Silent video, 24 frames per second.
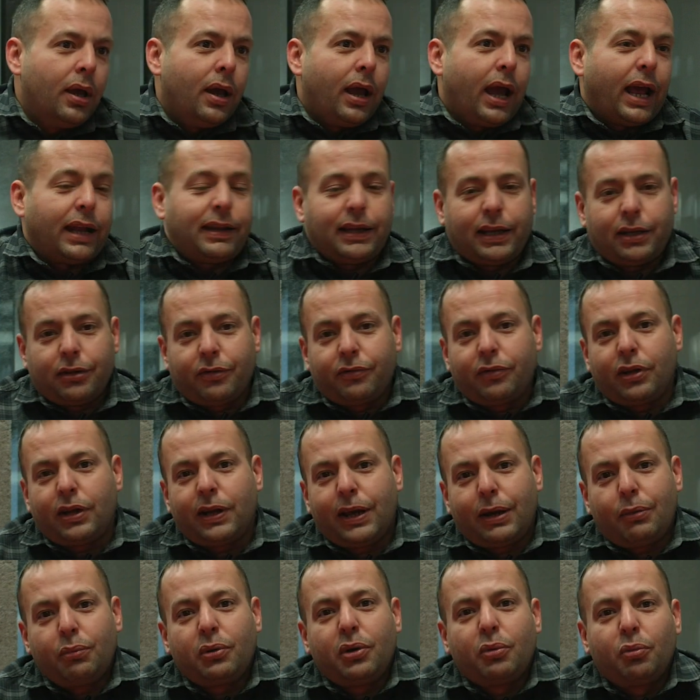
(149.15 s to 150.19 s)
At the end of the day,
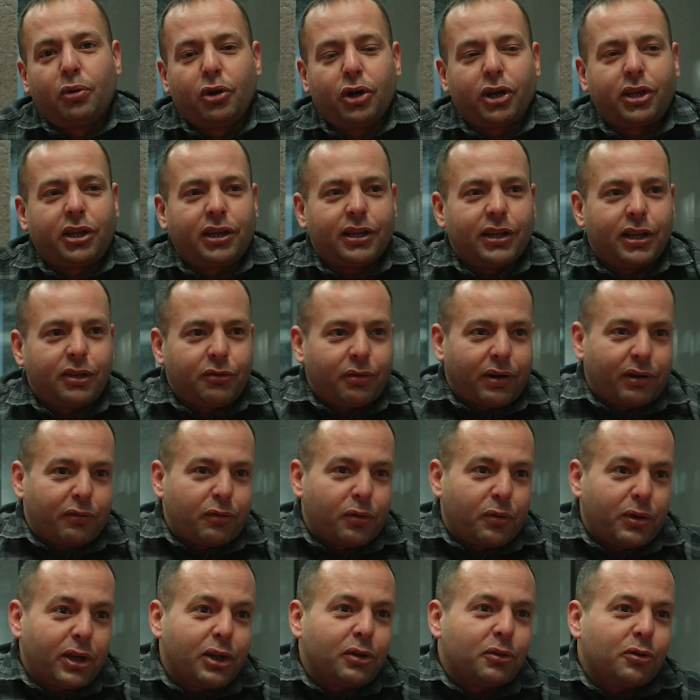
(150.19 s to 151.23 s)
we work in the travel
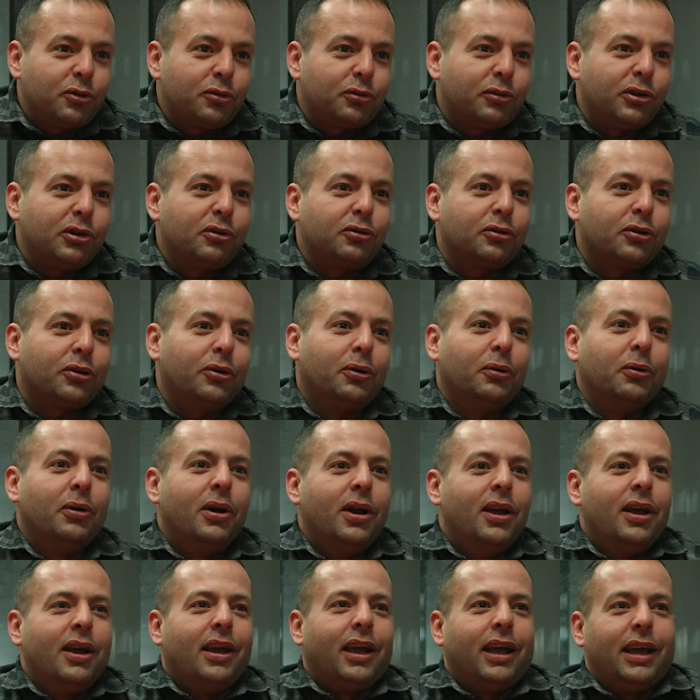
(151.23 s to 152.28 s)
industry, so
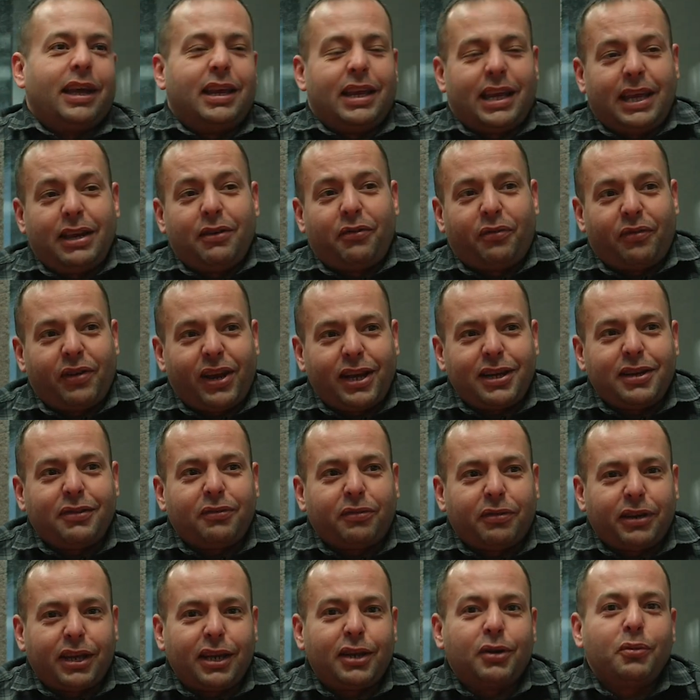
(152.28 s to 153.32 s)
if
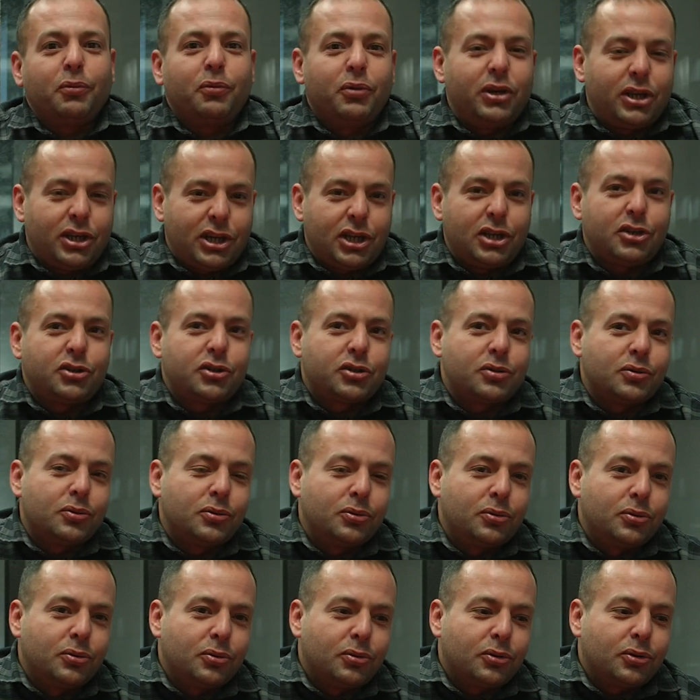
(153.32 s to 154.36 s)
anything, we need
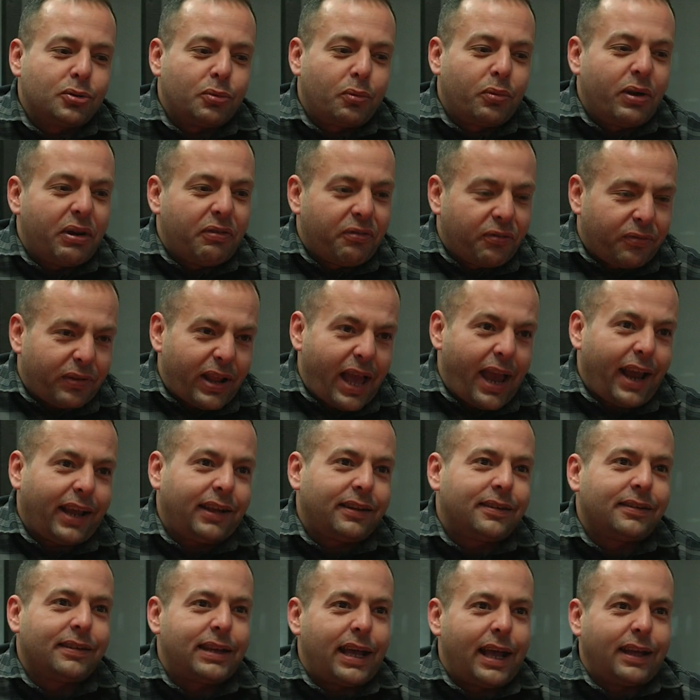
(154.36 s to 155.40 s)
to
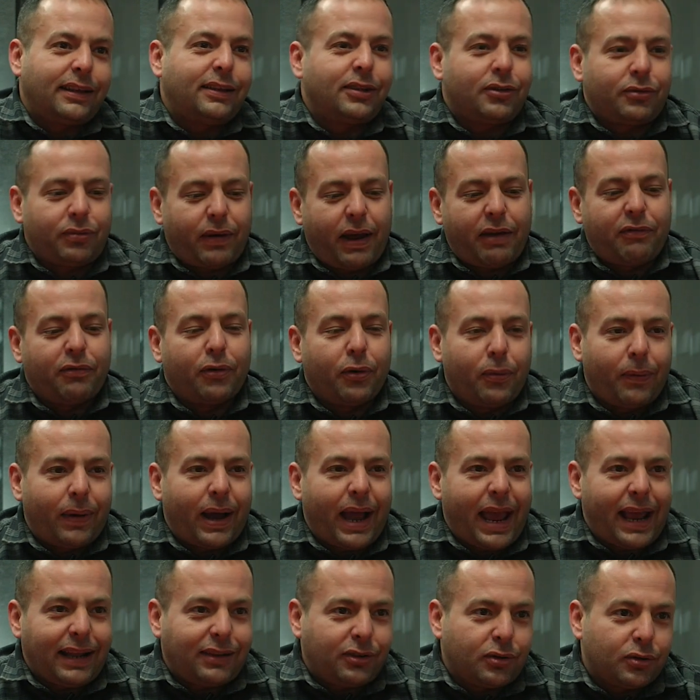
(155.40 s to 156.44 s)
reflect that travel
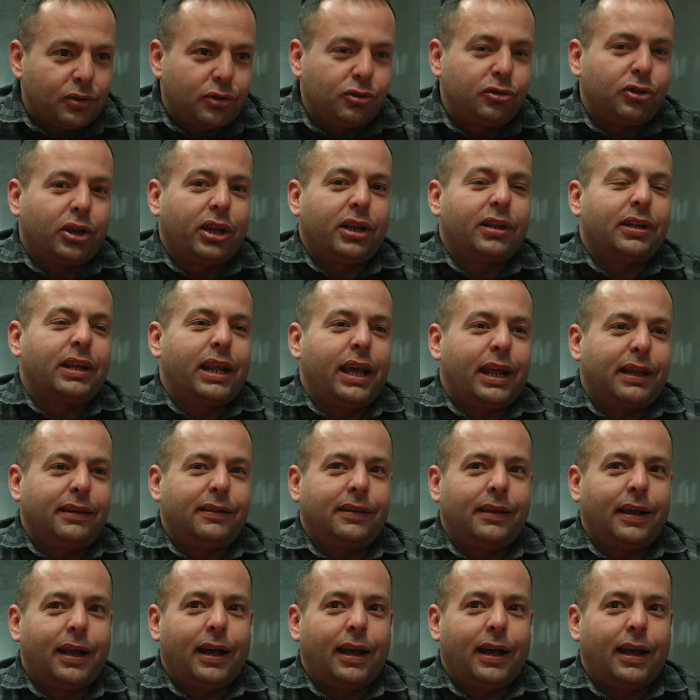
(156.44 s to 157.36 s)
ethos and that